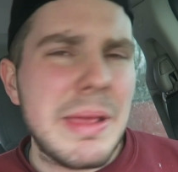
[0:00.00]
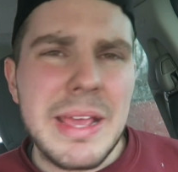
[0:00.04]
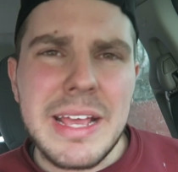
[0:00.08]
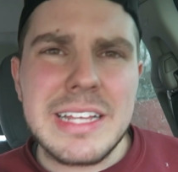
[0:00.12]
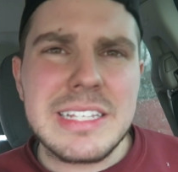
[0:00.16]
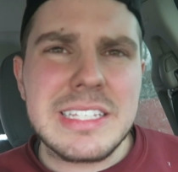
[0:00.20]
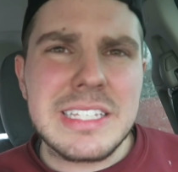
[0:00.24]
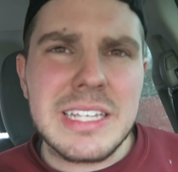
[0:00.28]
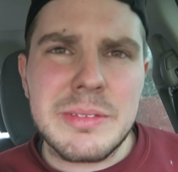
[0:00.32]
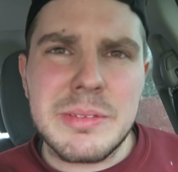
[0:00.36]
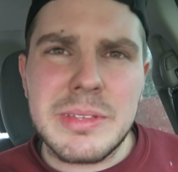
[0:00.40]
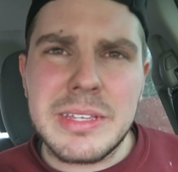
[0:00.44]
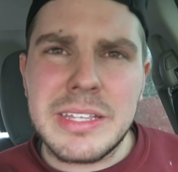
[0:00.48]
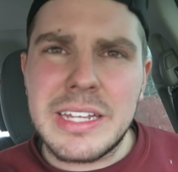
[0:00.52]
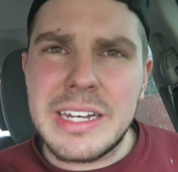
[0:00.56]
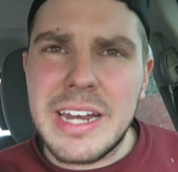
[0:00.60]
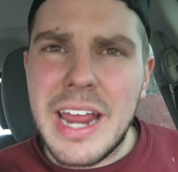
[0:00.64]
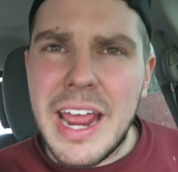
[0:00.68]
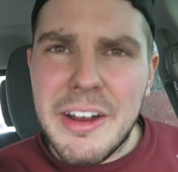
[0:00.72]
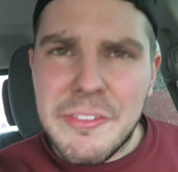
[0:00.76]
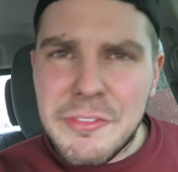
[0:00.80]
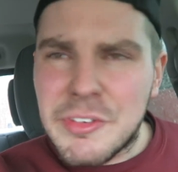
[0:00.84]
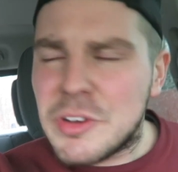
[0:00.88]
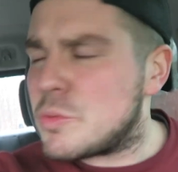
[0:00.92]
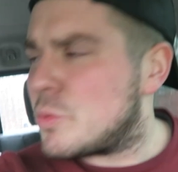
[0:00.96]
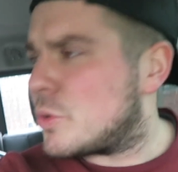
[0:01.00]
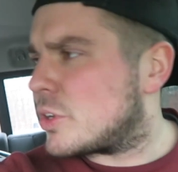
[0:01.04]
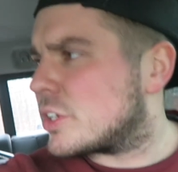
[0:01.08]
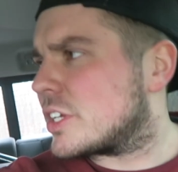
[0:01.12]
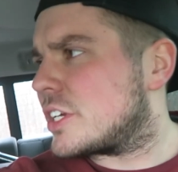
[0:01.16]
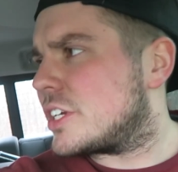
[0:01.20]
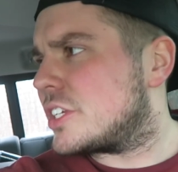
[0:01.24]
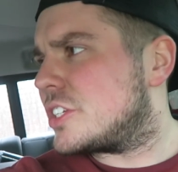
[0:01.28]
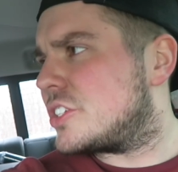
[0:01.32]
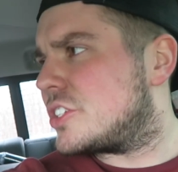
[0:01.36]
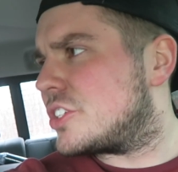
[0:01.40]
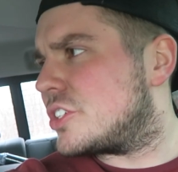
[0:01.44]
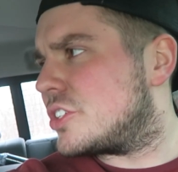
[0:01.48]
make it something that
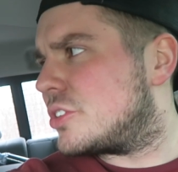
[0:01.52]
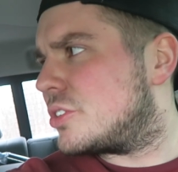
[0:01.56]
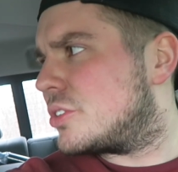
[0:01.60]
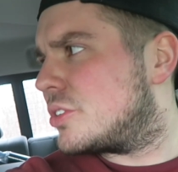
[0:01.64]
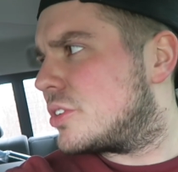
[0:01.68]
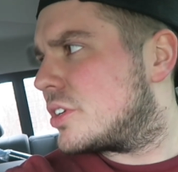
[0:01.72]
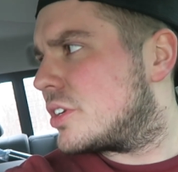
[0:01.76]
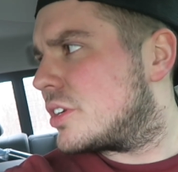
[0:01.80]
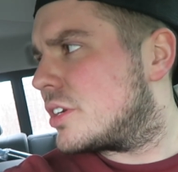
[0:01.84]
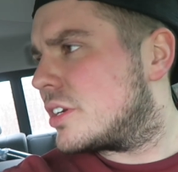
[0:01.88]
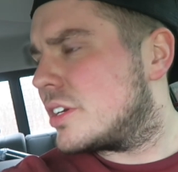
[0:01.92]
everyone can do?